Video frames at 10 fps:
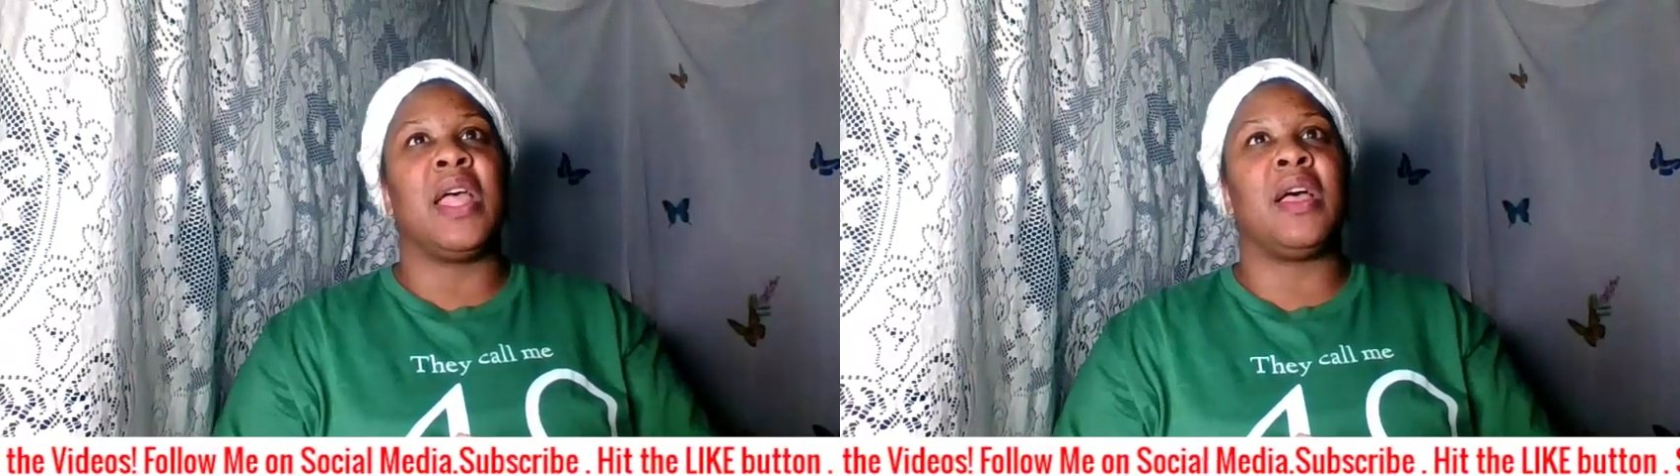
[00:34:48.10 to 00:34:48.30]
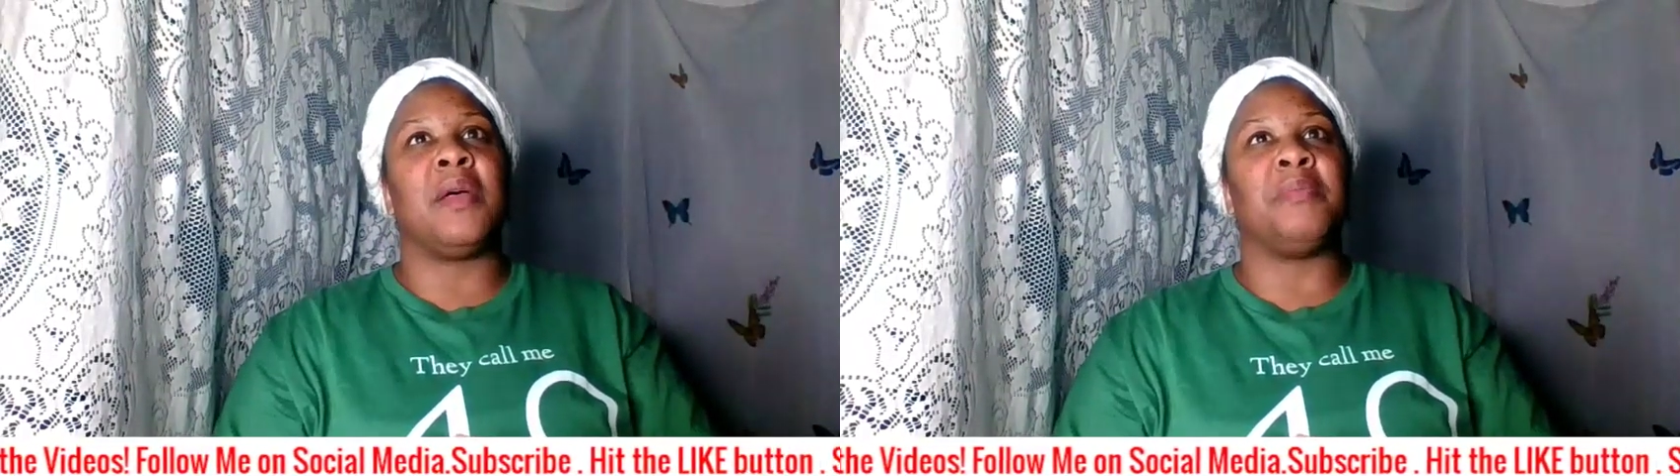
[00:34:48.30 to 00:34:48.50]

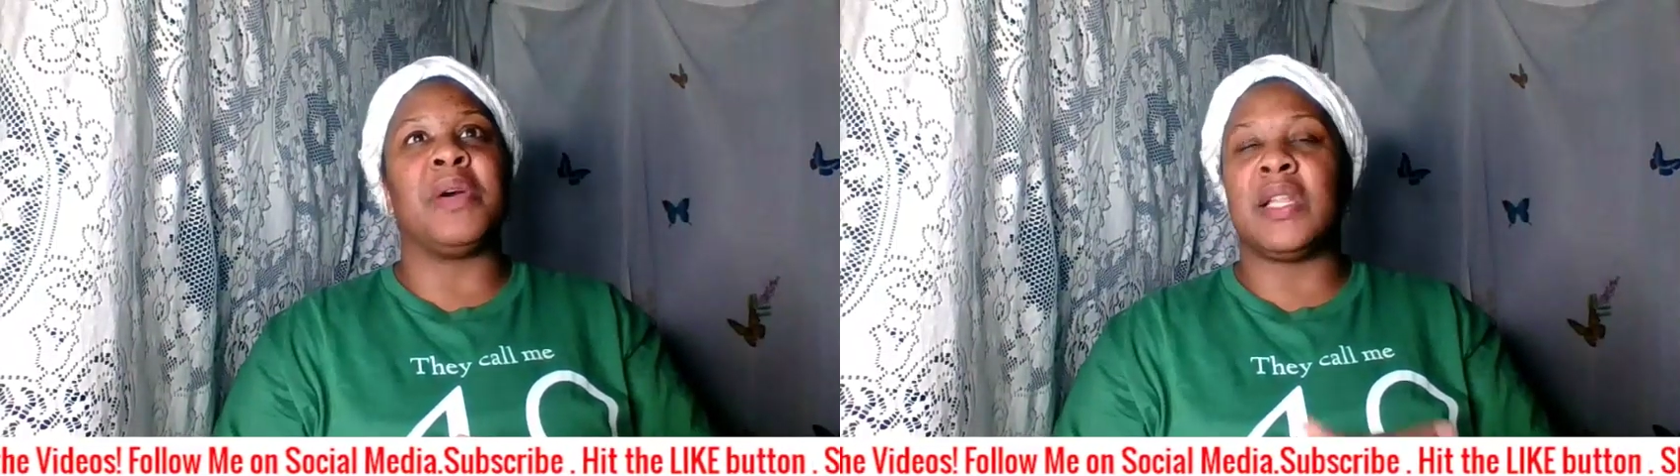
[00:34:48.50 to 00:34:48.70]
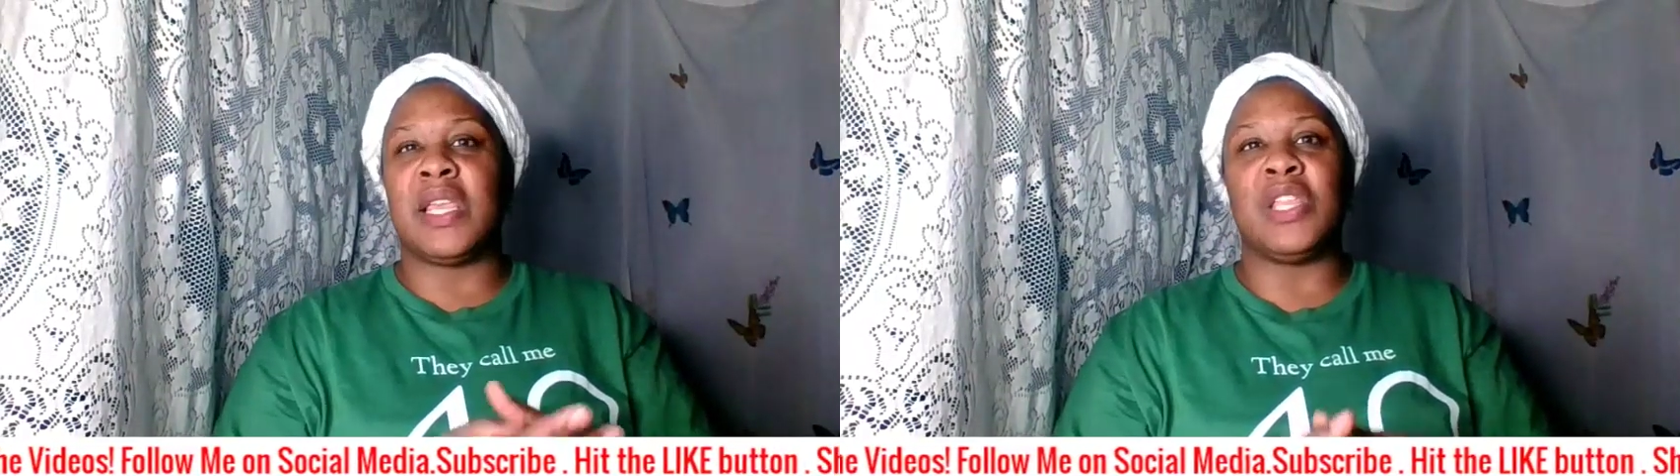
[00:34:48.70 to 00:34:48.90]

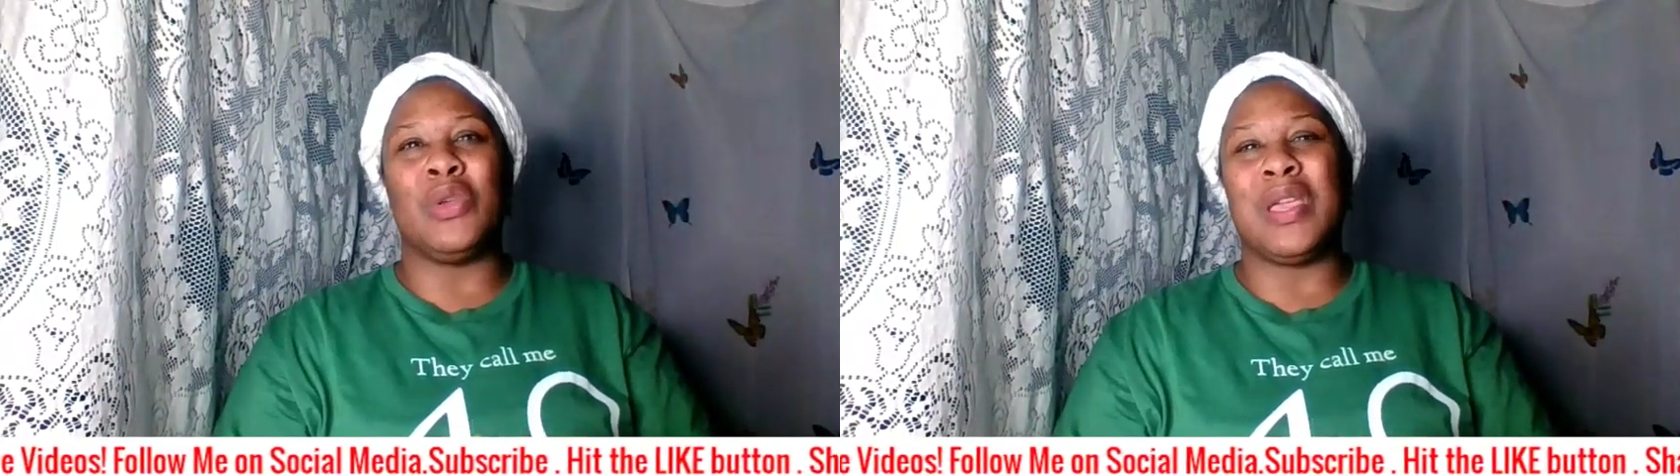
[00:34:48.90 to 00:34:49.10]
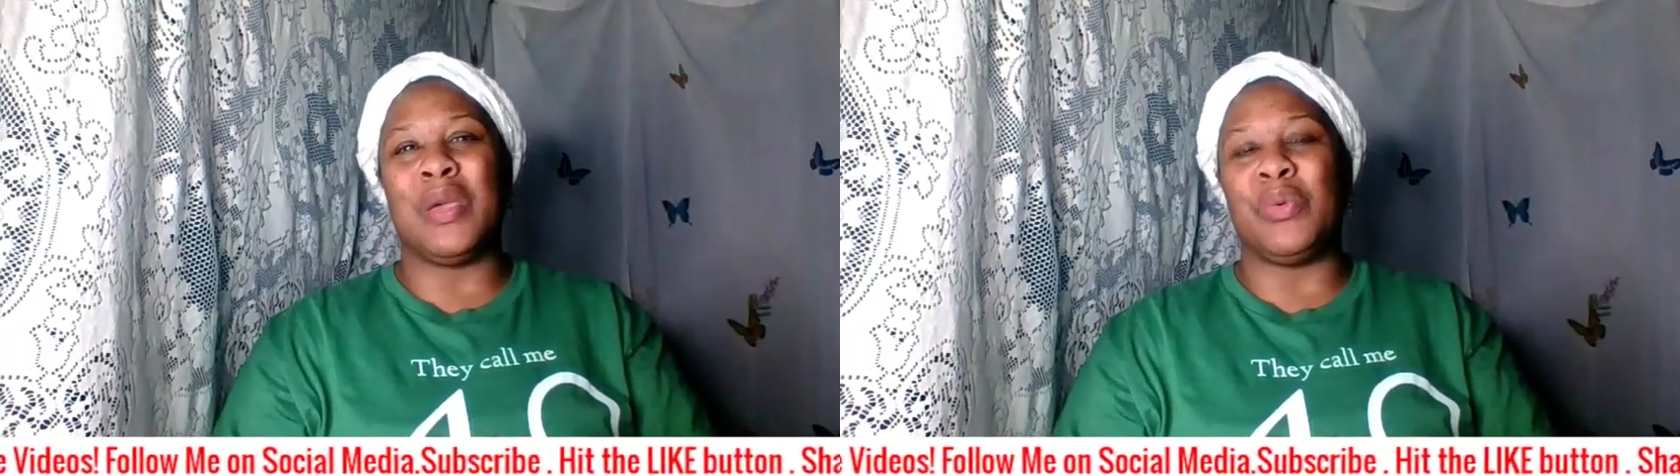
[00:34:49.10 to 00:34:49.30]
But again,
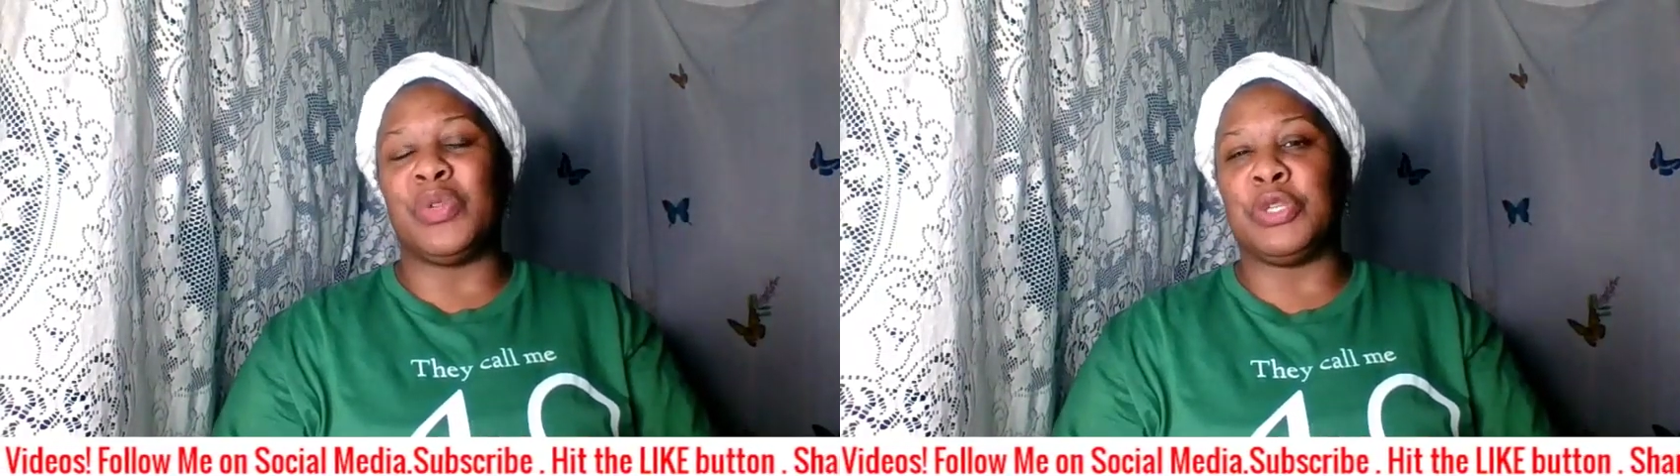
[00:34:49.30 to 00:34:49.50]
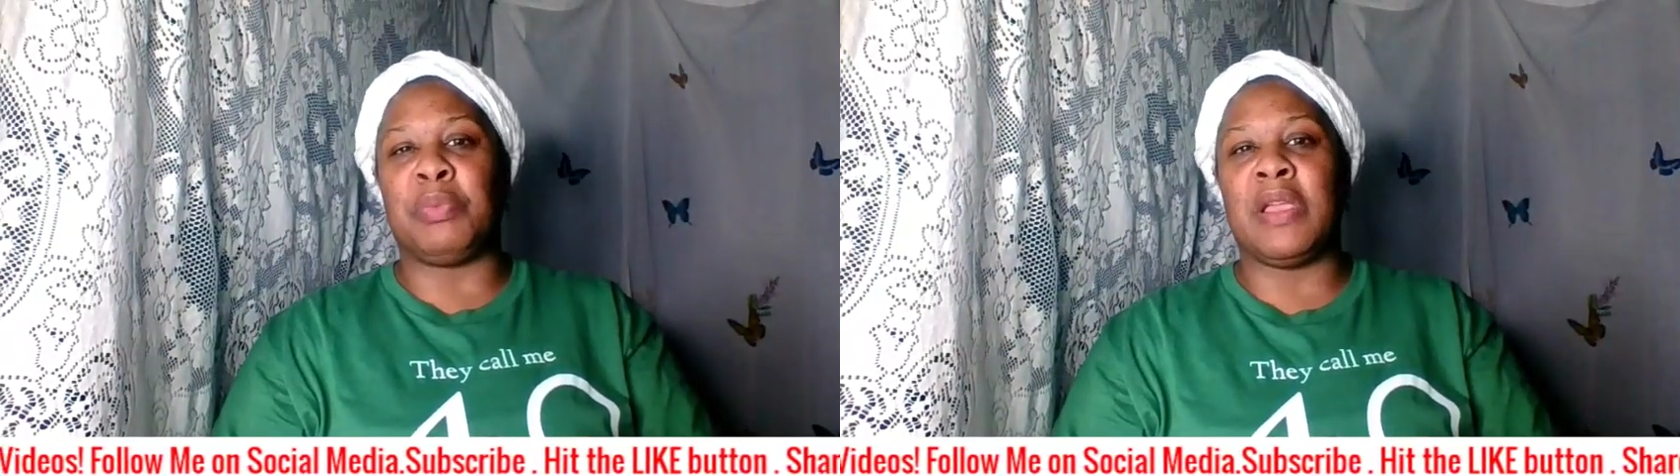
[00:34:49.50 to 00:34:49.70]
you get what you
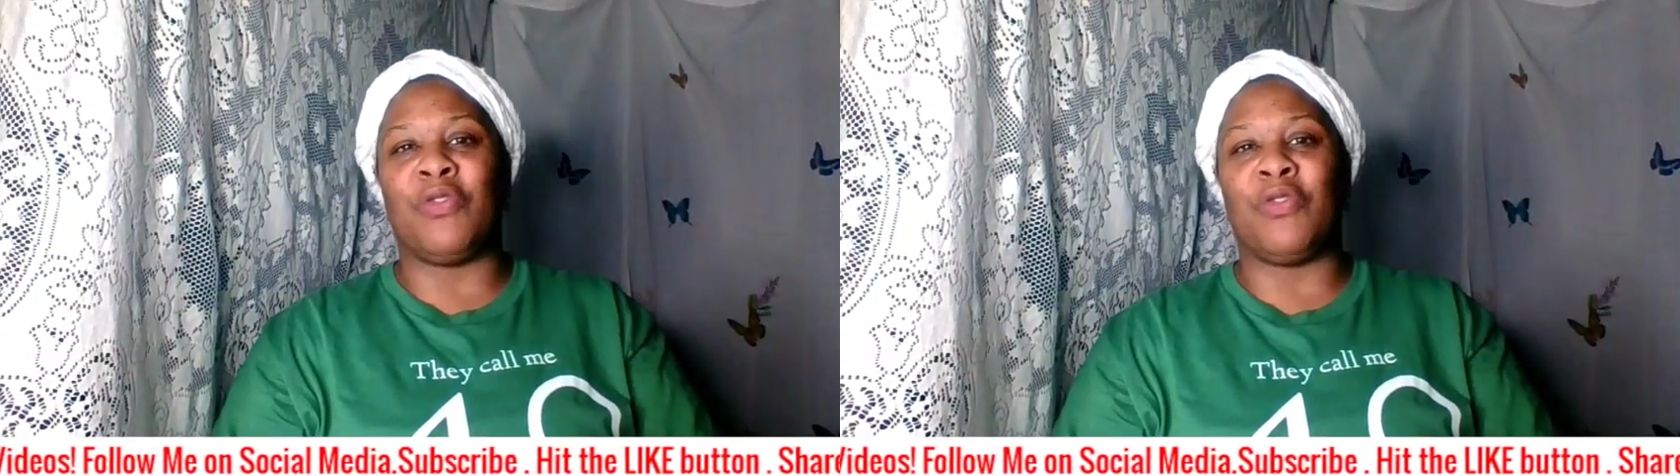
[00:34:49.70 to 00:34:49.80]
pay for,